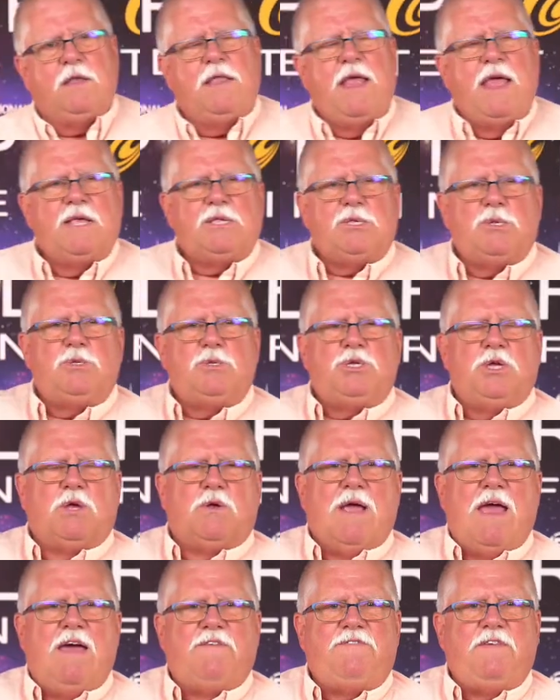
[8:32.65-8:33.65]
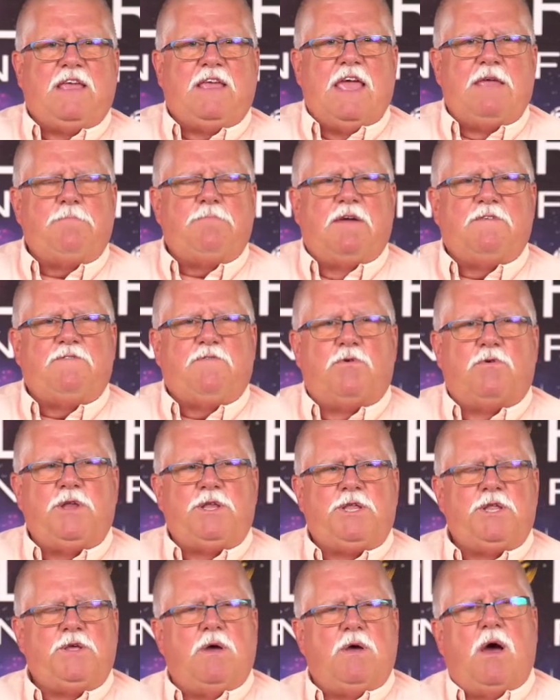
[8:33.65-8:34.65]
NASA Geographic 8 by
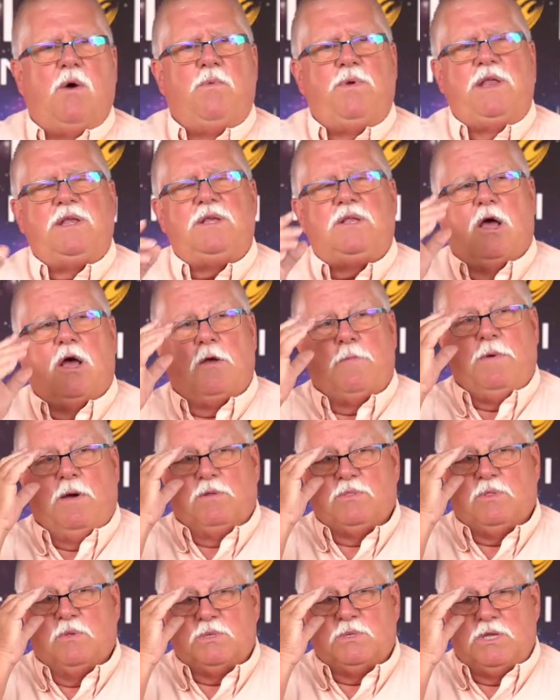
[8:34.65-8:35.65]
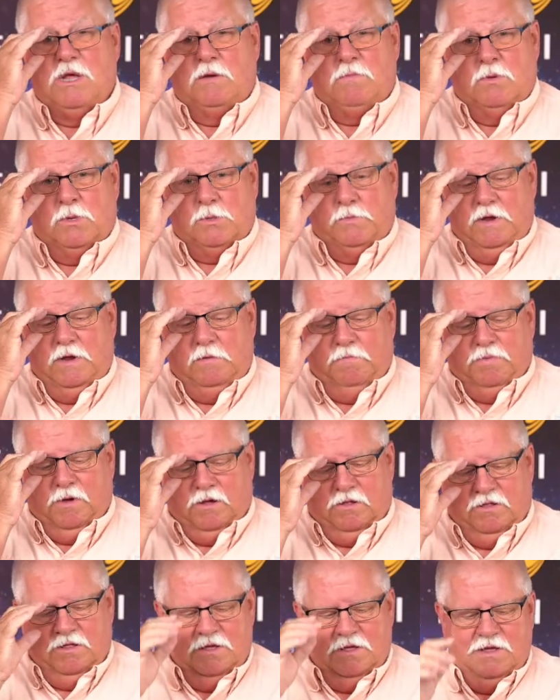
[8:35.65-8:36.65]
42 Oh, we didn't talk about what those numbers mean,
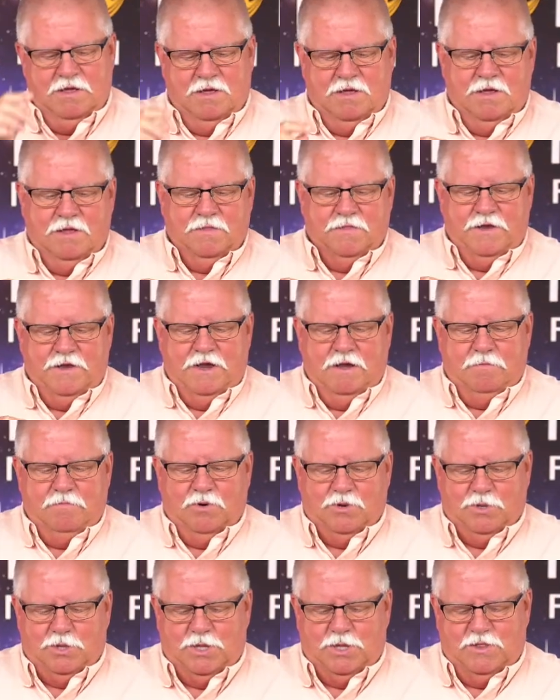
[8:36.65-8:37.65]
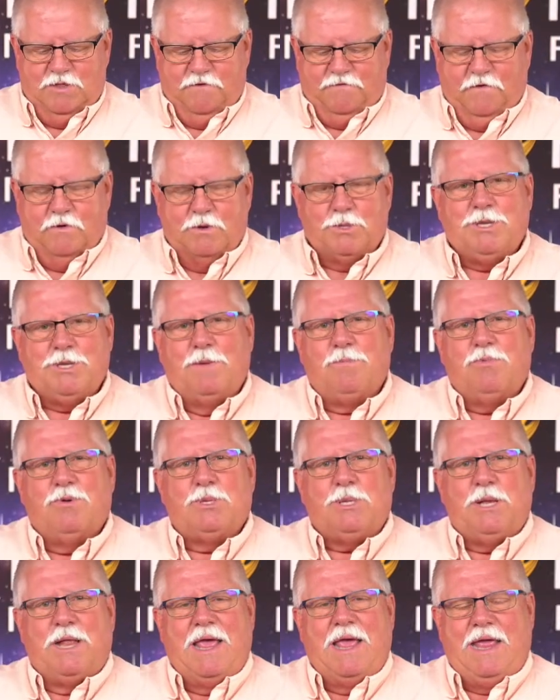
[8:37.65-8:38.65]
Paul. The numbers. The first number
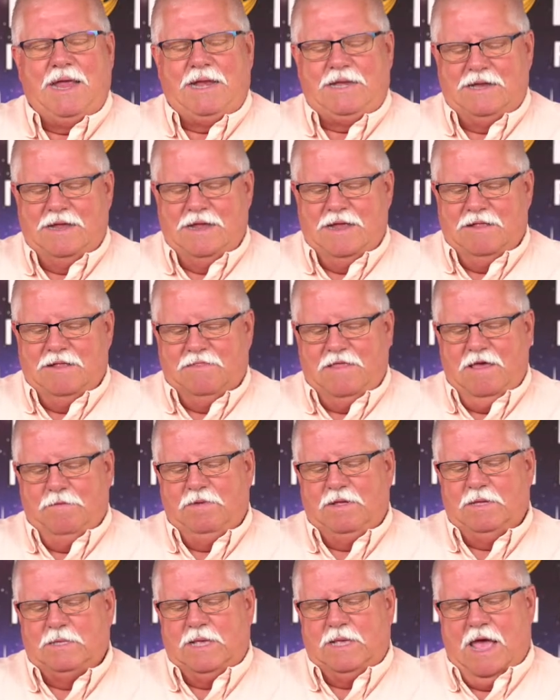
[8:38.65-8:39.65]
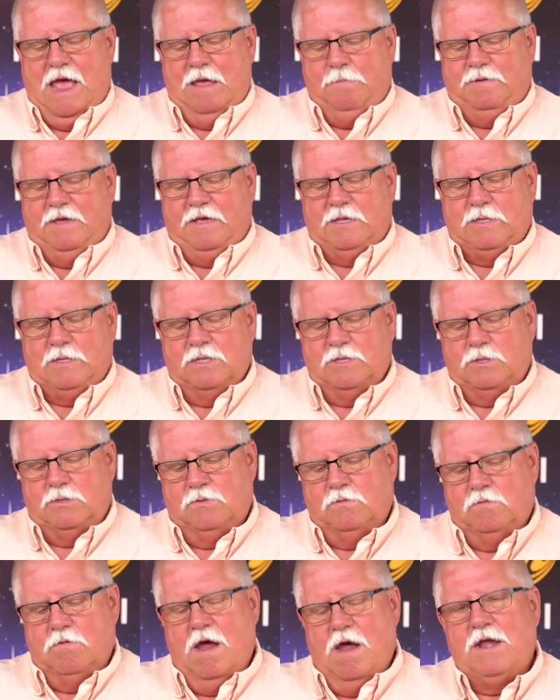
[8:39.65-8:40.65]
is an 8. That means the
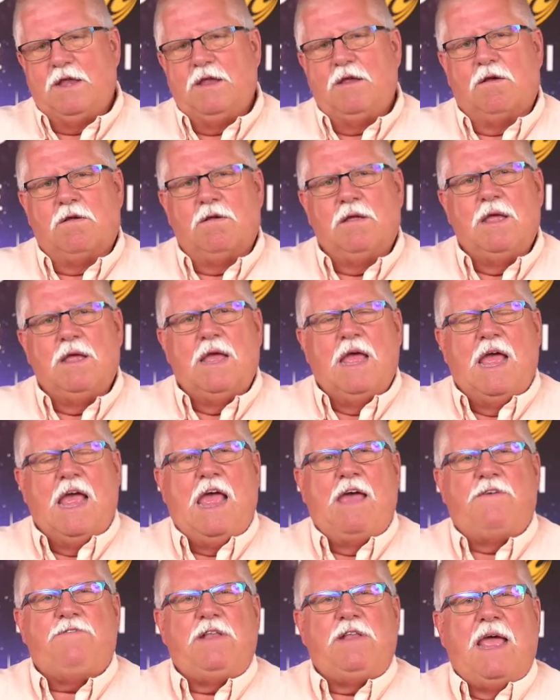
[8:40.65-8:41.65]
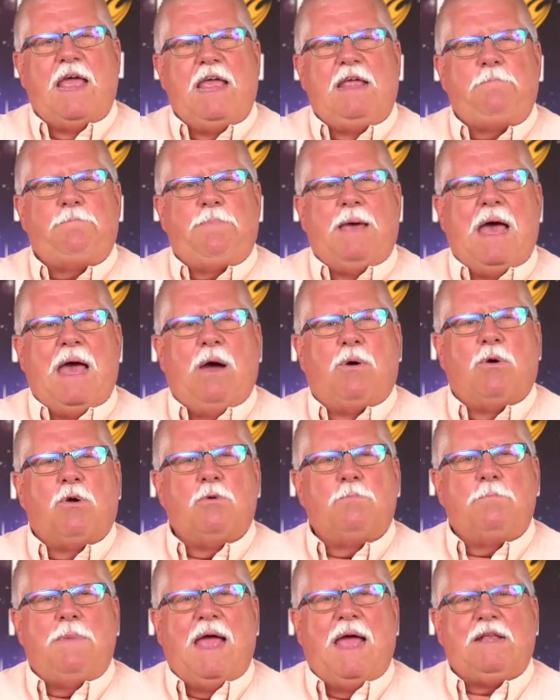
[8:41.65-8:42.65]
eyepieces right here have an 8
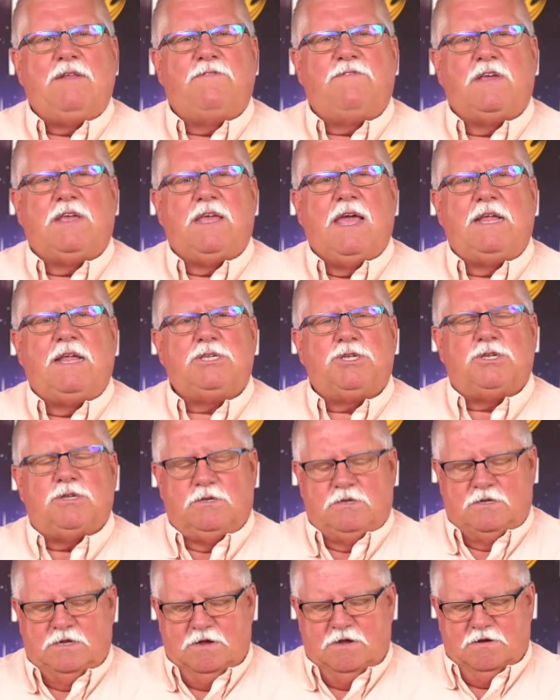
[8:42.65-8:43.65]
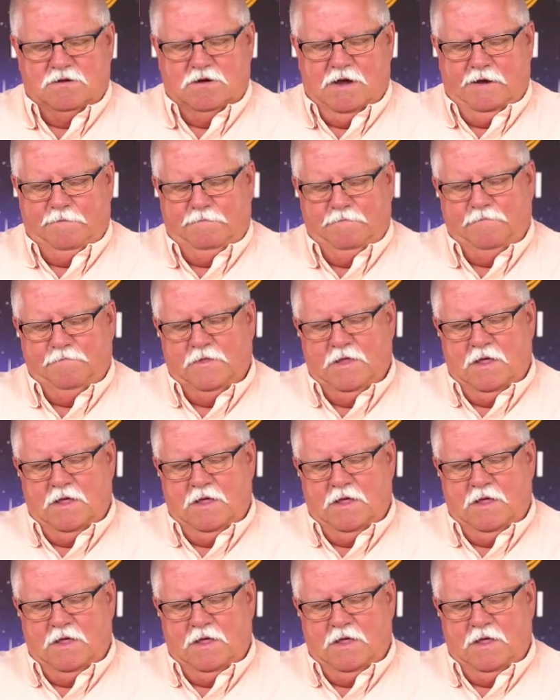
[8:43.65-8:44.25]
power magnification, right?